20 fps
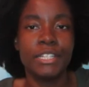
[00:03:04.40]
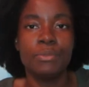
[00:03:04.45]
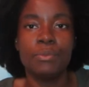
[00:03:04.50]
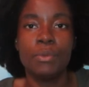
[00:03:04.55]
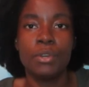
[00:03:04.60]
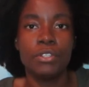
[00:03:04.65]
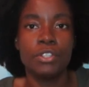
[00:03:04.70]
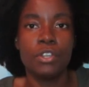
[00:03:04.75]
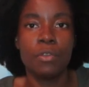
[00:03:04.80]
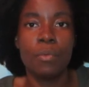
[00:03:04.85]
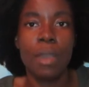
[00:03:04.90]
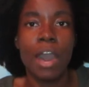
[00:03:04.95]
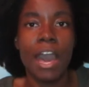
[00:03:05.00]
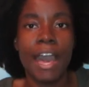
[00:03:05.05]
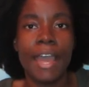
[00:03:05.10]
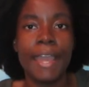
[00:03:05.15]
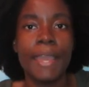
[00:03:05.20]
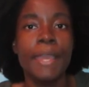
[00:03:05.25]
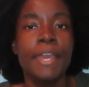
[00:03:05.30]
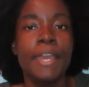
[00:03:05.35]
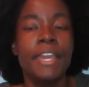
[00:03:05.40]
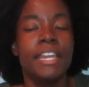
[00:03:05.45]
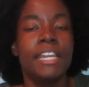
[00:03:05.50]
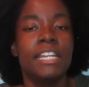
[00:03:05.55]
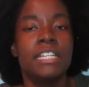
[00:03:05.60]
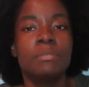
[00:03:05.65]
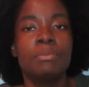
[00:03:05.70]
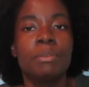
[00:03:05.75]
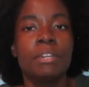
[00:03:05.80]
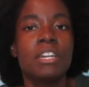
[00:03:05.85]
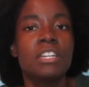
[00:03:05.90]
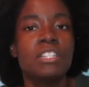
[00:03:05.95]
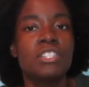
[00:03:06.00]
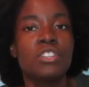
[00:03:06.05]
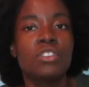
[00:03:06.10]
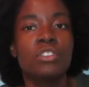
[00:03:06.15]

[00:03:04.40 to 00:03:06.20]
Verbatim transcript: you won't know why. It's because